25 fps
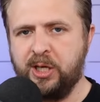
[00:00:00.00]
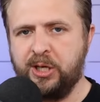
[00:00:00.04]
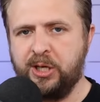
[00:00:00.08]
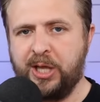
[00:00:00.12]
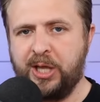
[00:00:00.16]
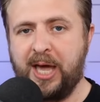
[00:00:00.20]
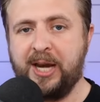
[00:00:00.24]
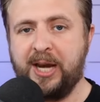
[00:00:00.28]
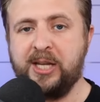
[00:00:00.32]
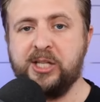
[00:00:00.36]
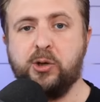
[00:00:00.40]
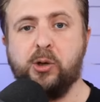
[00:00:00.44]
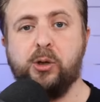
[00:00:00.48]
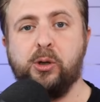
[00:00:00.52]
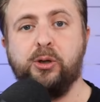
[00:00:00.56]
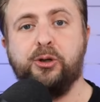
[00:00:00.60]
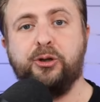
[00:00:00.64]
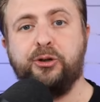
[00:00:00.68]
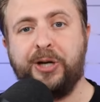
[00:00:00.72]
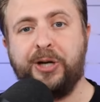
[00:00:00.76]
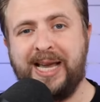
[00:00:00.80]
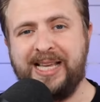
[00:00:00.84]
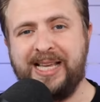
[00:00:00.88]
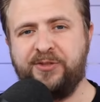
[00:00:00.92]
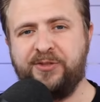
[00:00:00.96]
That is called
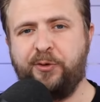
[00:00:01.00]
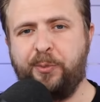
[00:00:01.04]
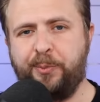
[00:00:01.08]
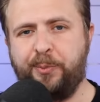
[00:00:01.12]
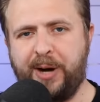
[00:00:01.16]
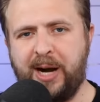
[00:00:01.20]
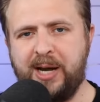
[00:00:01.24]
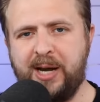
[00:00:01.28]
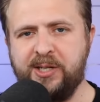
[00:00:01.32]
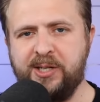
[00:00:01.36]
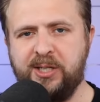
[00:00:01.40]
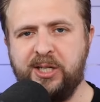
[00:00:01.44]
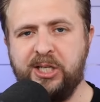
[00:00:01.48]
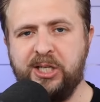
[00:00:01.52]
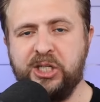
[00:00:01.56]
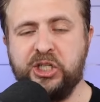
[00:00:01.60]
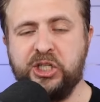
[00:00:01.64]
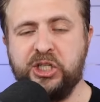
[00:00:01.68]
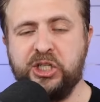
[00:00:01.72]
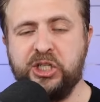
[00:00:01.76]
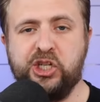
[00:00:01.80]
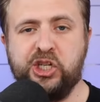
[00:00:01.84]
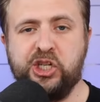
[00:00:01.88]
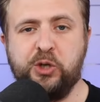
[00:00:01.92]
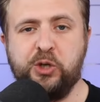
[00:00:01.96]
transfer pricing.
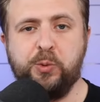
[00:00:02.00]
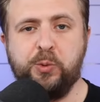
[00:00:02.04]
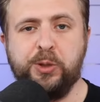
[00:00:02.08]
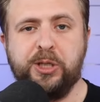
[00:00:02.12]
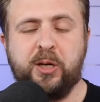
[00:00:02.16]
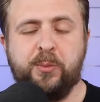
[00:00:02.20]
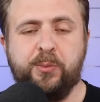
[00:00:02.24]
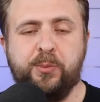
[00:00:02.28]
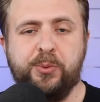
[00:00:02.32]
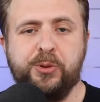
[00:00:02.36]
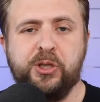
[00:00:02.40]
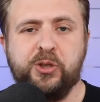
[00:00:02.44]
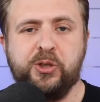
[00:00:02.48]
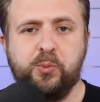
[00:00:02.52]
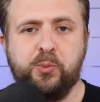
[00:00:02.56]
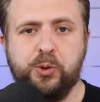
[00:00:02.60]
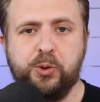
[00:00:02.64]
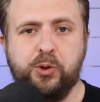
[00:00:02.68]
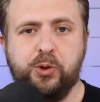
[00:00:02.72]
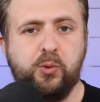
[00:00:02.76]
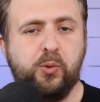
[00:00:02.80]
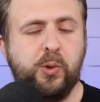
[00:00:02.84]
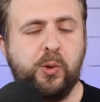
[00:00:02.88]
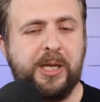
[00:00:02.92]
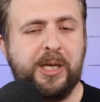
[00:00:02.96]
Essentially, what companies would
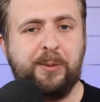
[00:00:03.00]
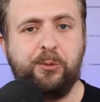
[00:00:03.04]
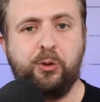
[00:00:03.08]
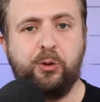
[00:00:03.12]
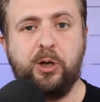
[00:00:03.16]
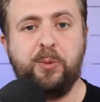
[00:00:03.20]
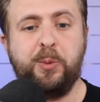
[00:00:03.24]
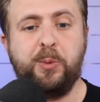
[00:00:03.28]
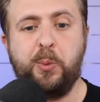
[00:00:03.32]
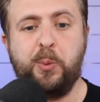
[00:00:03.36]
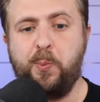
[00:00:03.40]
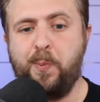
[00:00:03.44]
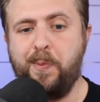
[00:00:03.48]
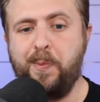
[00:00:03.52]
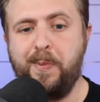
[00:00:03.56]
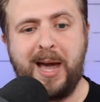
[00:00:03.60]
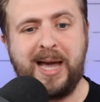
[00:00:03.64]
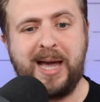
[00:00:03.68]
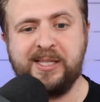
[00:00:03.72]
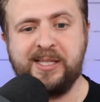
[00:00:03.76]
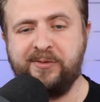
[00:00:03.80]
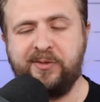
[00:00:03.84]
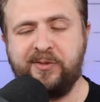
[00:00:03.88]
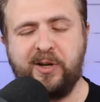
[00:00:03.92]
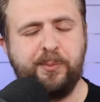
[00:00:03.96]
do, and I'm talking about
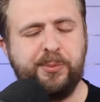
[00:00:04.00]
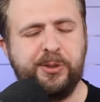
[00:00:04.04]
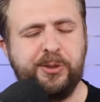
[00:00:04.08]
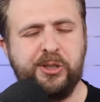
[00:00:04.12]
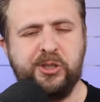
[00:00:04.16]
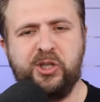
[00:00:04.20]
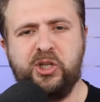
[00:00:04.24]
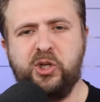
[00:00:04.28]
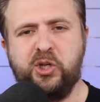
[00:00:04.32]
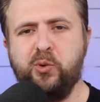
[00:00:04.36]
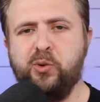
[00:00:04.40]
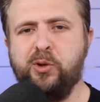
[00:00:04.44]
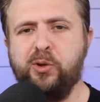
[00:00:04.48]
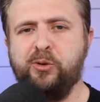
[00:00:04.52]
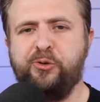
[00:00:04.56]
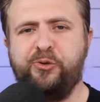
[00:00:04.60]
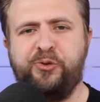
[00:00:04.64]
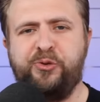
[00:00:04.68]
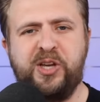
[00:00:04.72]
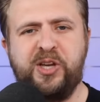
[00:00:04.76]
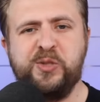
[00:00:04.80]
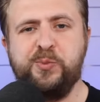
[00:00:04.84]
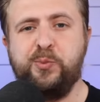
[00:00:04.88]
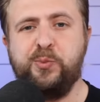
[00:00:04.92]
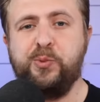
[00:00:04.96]
massive companies, Google,
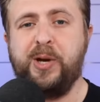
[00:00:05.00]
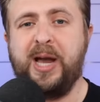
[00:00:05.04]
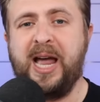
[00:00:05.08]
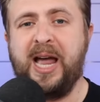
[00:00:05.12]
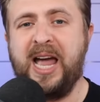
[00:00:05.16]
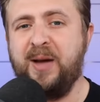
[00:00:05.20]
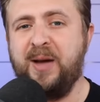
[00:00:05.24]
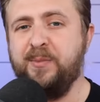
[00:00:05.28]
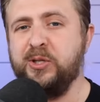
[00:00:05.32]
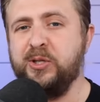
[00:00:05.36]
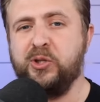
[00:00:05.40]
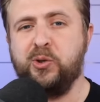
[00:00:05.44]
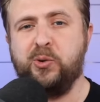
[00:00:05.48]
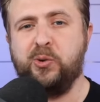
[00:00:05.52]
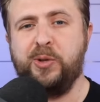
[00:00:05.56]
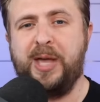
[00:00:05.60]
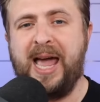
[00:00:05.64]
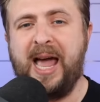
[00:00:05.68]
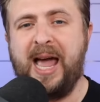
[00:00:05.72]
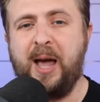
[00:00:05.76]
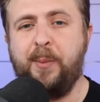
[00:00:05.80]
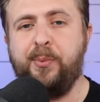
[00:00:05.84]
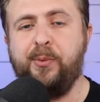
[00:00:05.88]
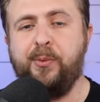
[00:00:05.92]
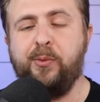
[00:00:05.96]
Facebook, Amazon,
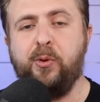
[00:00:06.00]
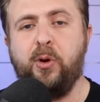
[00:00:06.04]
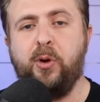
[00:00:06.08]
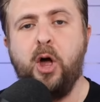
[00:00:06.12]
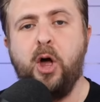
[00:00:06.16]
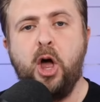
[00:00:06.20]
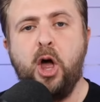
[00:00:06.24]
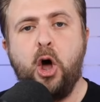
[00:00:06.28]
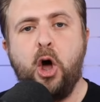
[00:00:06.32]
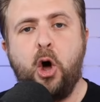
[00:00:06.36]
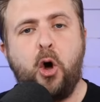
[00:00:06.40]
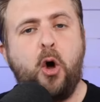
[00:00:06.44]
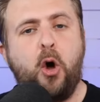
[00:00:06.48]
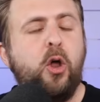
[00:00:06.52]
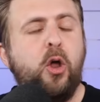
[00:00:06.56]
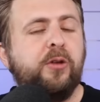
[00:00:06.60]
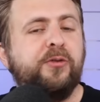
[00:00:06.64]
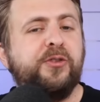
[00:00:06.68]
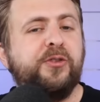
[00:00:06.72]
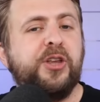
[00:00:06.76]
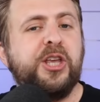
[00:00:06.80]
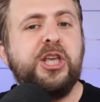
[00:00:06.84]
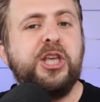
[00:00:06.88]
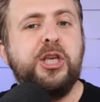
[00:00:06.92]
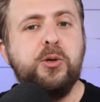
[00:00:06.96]
Apple, all
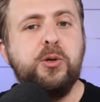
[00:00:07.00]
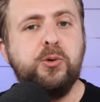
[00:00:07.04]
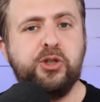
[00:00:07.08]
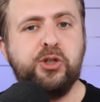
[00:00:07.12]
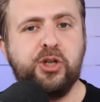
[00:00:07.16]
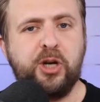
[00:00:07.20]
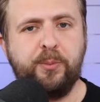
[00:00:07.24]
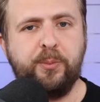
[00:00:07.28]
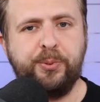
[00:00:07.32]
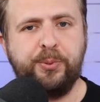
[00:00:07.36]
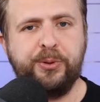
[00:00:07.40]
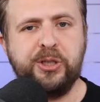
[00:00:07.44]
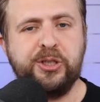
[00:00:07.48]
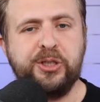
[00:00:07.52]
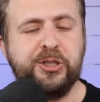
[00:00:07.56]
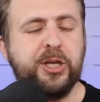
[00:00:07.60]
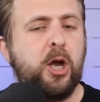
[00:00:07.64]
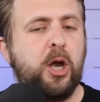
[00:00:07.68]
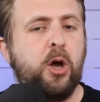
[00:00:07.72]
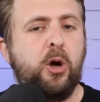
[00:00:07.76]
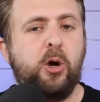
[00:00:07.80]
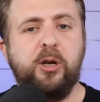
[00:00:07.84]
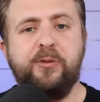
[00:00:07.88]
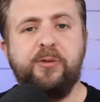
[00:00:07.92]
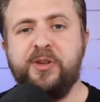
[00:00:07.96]
of the huge companies,
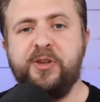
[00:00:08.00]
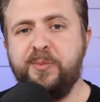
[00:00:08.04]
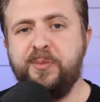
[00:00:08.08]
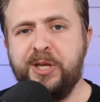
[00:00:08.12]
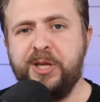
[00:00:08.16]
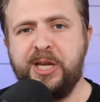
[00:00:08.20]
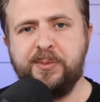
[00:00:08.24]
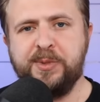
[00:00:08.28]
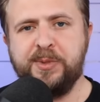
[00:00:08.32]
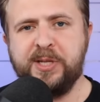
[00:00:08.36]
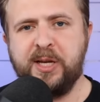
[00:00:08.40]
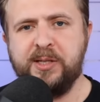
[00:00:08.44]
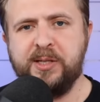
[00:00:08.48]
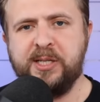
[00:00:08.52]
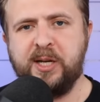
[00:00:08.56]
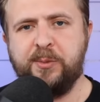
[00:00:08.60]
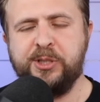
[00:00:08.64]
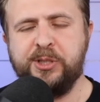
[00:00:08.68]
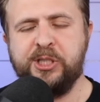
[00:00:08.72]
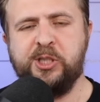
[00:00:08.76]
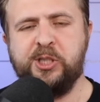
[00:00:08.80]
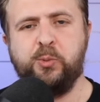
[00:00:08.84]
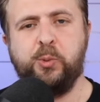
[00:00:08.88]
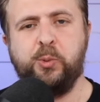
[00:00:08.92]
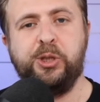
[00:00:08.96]
all of the medium-sized
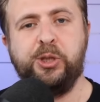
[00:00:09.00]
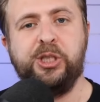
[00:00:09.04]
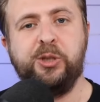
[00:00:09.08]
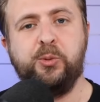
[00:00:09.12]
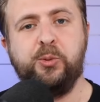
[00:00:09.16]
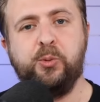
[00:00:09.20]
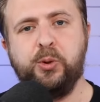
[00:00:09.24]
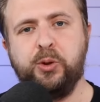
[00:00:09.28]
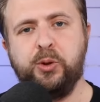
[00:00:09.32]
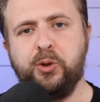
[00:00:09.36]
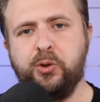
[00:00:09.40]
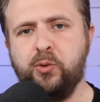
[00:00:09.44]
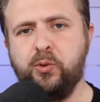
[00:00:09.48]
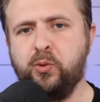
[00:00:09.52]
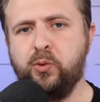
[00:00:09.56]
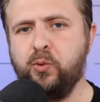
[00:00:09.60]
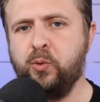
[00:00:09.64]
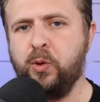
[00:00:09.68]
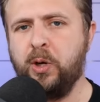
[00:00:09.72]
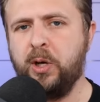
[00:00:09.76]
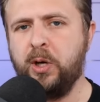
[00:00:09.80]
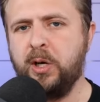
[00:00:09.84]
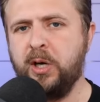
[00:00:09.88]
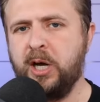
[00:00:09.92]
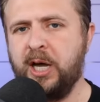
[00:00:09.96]
companies, what they would do,
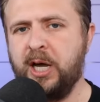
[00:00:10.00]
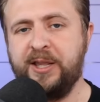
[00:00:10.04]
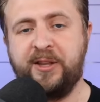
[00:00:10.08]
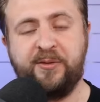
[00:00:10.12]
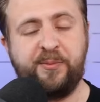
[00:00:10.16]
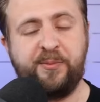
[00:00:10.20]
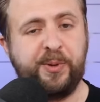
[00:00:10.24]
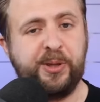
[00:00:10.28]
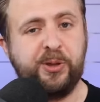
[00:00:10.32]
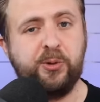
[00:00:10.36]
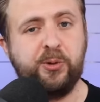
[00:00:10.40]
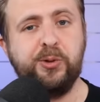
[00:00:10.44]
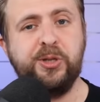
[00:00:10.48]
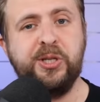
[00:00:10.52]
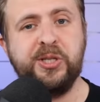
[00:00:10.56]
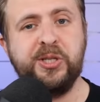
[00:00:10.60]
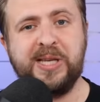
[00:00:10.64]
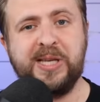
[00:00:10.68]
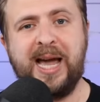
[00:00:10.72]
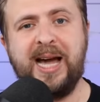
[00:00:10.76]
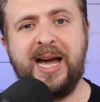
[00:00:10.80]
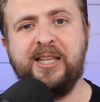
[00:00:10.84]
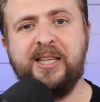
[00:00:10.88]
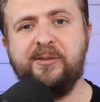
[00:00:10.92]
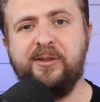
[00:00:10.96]
and they've been doing this
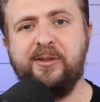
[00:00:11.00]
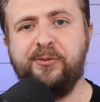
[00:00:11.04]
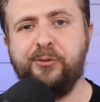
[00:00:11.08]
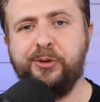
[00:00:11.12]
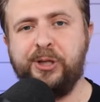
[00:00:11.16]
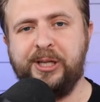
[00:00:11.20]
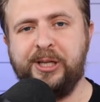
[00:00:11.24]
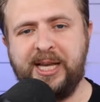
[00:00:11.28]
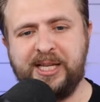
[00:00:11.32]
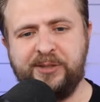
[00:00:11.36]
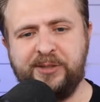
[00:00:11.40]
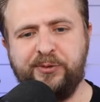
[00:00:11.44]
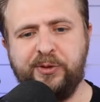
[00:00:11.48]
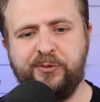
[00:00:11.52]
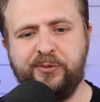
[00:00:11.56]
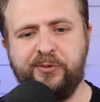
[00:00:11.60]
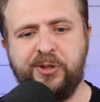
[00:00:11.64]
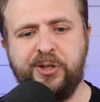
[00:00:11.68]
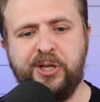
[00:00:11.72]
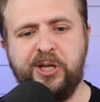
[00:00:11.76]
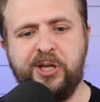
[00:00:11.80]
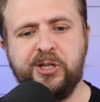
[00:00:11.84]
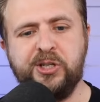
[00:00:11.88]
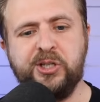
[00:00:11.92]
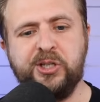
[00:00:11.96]
actively for the last
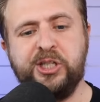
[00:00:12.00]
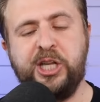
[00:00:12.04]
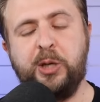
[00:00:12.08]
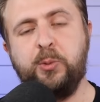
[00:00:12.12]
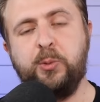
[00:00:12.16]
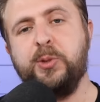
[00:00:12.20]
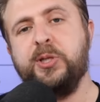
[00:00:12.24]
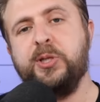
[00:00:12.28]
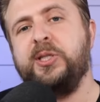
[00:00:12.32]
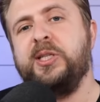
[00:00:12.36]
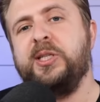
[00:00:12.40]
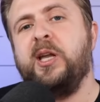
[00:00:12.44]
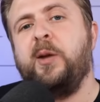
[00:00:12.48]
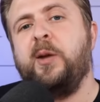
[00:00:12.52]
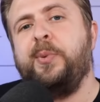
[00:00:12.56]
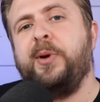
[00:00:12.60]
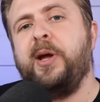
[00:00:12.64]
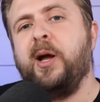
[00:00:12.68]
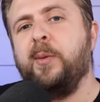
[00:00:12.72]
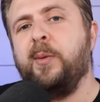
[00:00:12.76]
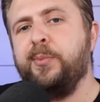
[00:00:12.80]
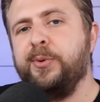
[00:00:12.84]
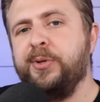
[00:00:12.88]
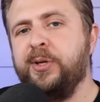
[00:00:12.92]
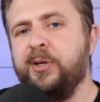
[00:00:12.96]
15 years, they would set up a
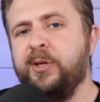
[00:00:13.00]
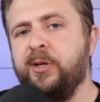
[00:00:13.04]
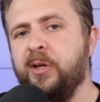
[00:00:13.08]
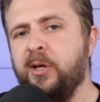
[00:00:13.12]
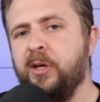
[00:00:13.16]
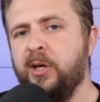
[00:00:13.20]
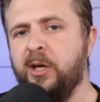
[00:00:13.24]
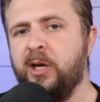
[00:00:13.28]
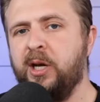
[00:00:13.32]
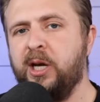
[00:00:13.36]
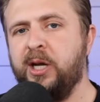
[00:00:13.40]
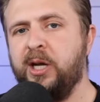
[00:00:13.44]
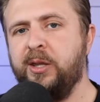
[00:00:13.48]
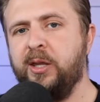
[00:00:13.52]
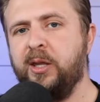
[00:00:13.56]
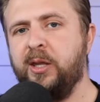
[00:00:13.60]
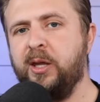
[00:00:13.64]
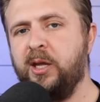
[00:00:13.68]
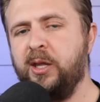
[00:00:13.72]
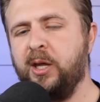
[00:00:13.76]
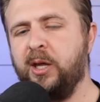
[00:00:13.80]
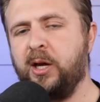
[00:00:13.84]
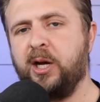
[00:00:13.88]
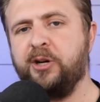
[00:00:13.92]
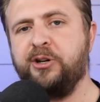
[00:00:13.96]
company in
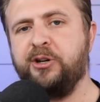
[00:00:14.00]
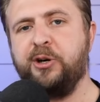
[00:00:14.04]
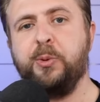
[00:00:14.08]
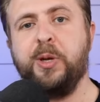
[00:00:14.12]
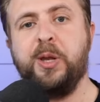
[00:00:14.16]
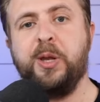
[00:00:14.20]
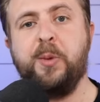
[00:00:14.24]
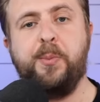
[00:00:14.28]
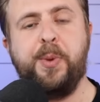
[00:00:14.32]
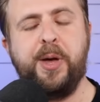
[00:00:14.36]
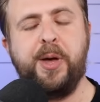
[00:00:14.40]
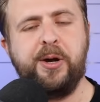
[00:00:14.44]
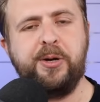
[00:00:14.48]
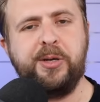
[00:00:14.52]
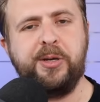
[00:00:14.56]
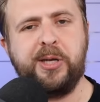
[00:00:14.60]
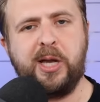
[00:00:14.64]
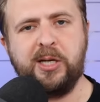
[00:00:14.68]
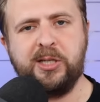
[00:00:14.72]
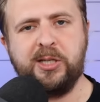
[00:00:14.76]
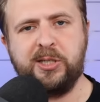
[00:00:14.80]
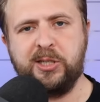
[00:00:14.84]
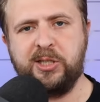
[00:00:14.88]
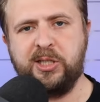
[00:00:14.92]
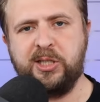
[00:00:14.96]
a country with a better
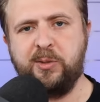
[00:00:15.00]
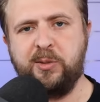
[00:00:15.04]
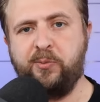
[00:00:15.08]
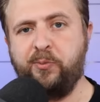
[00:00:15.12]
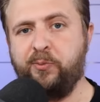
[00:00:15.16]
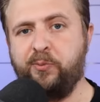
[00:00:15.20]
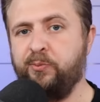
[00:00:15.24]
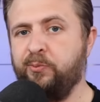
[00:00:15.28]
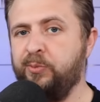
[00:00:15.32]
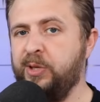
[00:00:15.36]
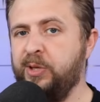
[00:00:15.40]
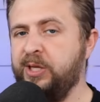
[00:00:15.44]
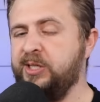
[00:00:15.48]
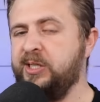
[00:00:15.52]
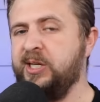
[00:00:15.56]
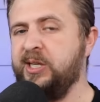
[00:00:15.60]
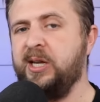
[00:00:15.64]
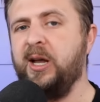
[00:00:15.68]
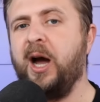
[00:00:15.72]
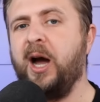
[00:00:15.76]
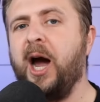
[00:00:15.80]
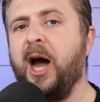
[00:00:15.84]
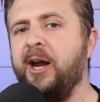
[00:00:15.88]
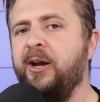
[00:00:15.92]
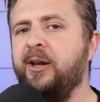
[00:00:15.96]
tax system, let's
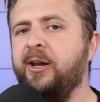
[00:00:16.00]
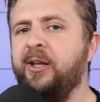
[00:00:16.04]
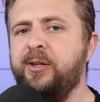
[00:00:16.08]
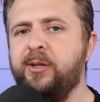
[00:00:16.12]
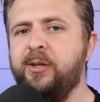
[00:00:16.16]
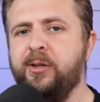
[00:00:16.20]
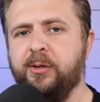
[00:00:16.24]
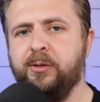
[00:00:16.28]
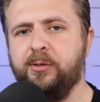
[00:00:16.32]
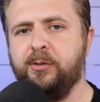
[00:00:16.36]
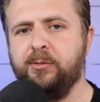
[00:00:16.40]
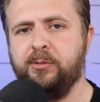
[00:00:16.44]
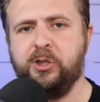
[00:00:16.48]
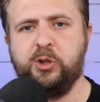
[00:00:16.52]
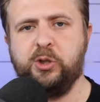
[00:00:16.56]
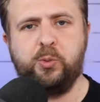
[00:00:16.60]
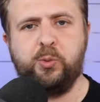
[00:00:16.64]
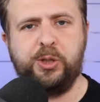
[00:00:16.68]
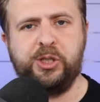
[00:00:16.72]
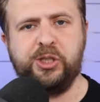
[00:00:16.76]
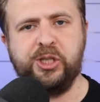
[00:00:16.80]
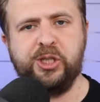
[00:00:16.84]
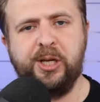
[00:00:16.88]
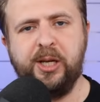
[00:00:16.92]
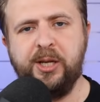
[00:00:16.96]
say Ireland,
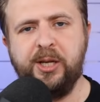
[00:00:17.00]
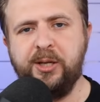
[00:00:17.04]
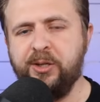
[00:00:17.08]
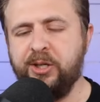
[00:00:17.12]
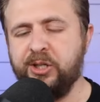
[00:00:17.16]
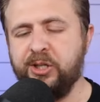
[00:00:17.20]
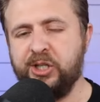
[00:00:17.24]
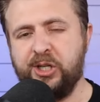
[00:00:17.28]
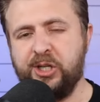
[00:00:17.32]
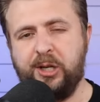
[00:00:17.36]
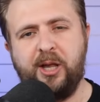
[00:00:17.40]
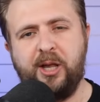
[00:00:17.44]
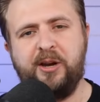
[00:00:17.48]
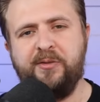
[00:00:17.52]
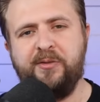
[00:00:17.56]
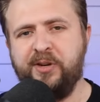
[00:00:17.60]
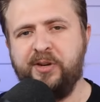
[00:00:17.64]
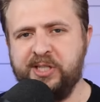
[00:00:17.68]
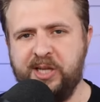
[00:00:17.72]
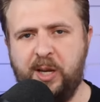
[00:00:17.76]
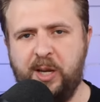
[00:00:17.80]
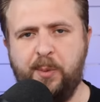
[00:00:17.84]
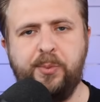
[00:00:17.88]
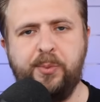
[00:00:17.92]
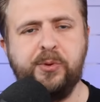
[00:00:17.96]
Switzerland, there's a lot of
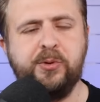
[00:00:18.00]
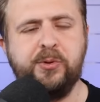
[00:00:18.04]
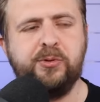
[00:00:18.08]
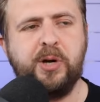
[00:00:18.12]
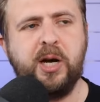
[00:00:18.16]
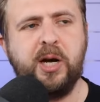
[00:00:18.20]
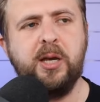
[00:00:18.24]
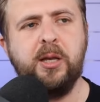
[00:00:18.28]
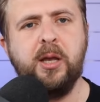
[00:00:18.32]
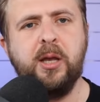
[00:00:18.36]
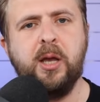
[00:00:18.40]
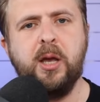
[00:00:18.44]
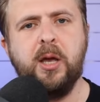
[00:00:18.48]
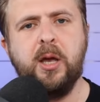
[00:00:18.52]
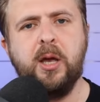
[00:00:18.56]
examples, right?